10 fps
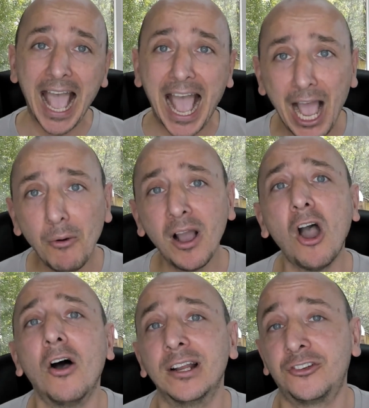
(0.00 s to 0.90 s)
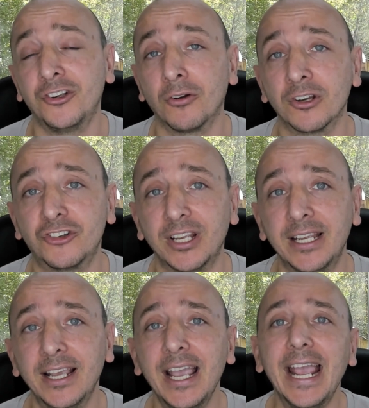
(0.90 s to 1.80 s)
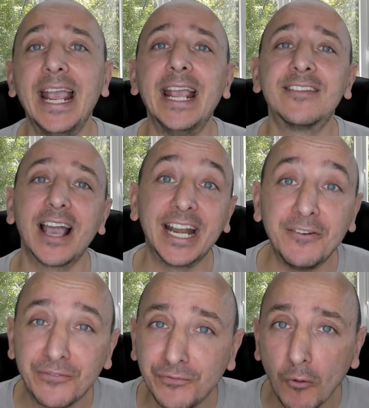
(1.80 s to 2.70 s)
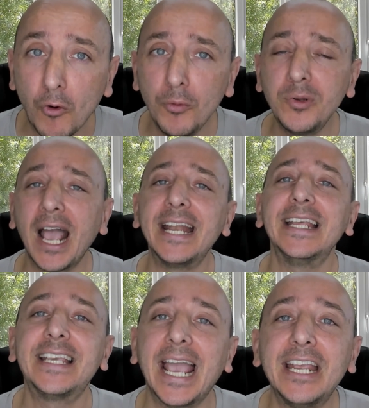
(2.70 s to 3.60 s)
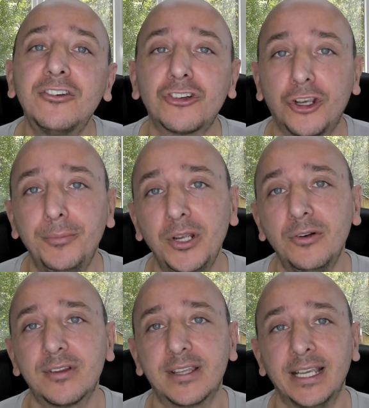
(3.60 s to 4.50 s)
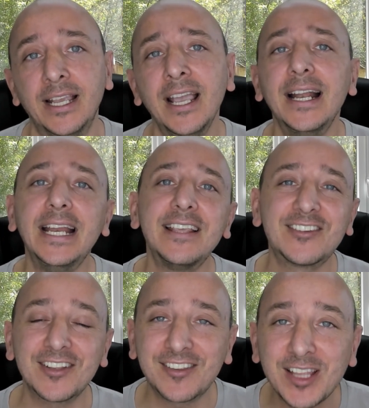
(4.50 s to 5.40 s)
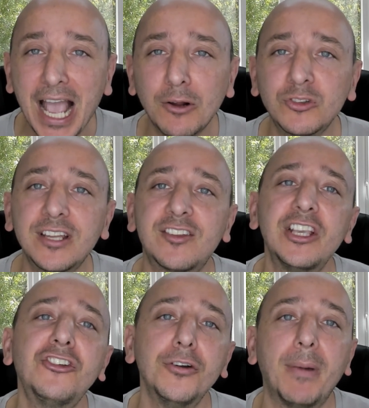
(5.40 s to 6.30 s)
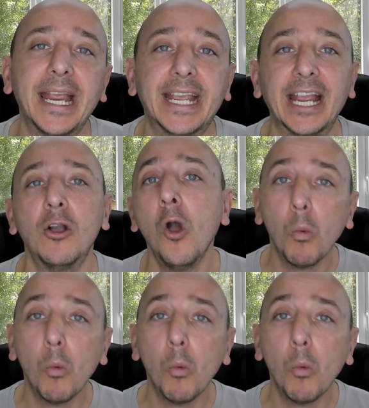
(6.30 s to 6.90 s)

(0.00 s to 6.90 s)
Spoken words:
Our ideology is an informed and engaged community leads to sound decision making